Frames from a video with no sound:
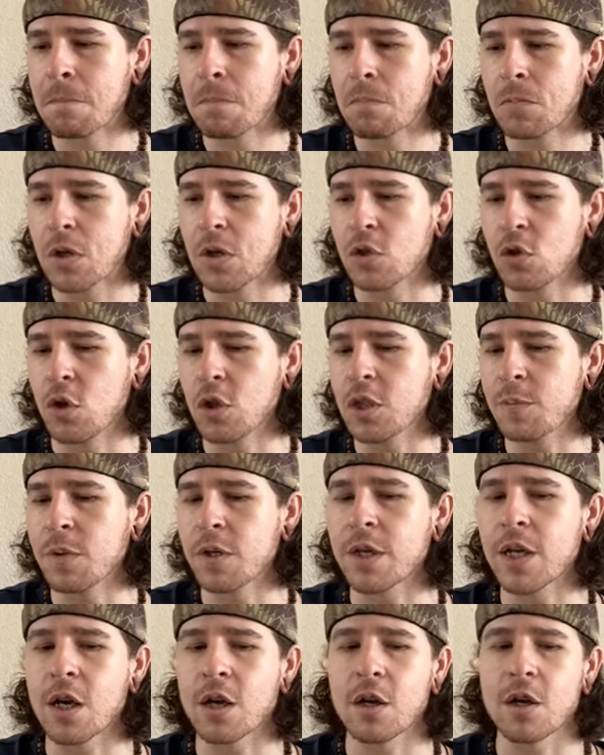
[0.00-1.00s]
Because
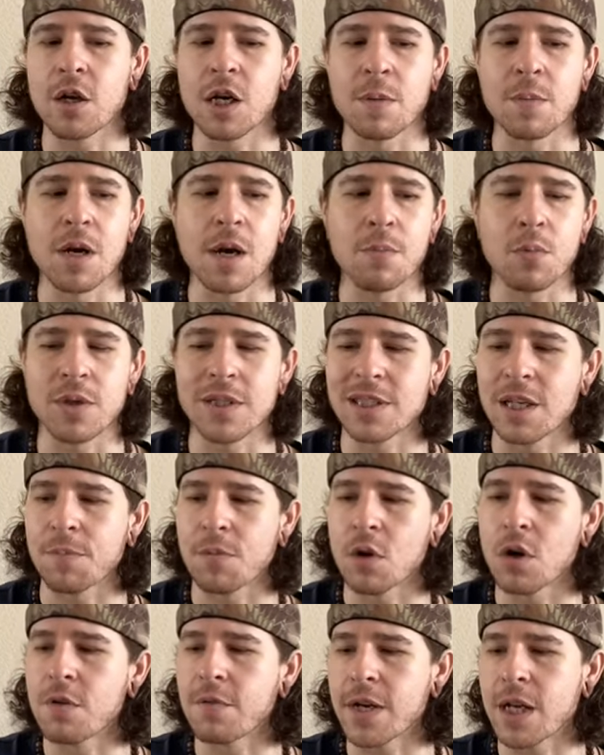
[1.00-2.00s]
ultimately you're coming up with
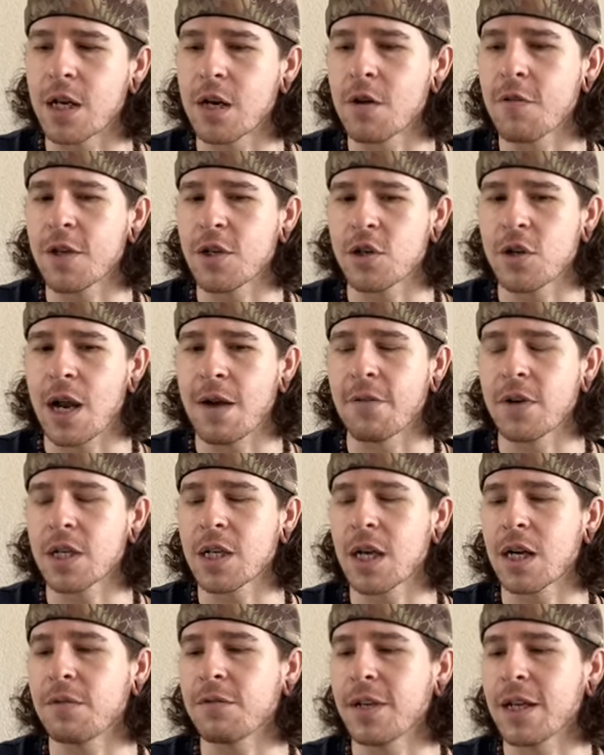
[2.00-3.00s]
something over here that you're having to
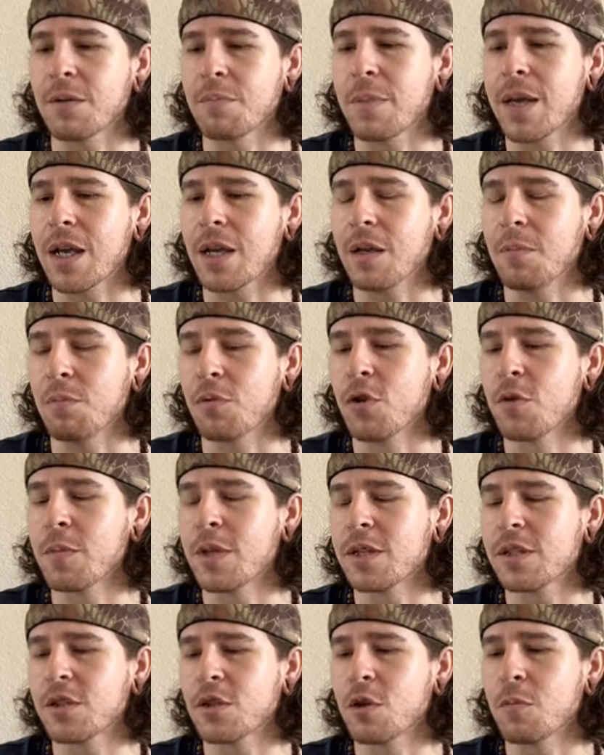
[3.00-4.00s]
kind of like make
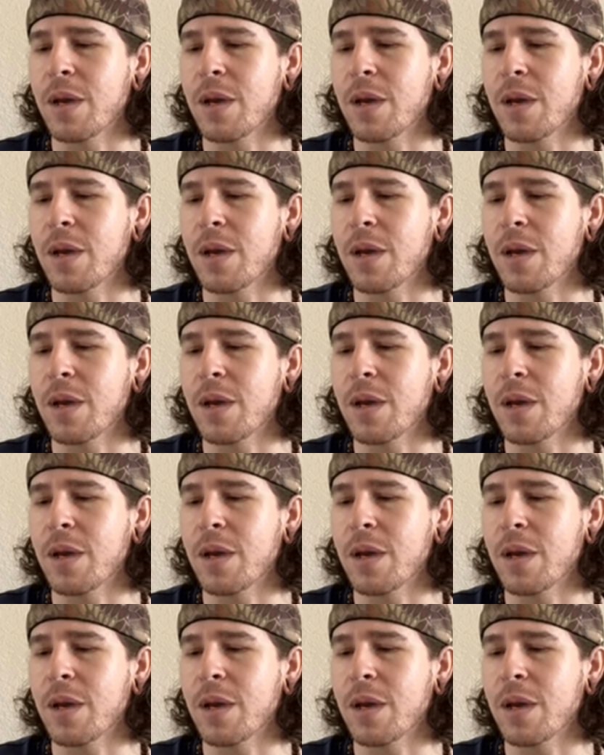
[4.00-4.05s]
improvements to,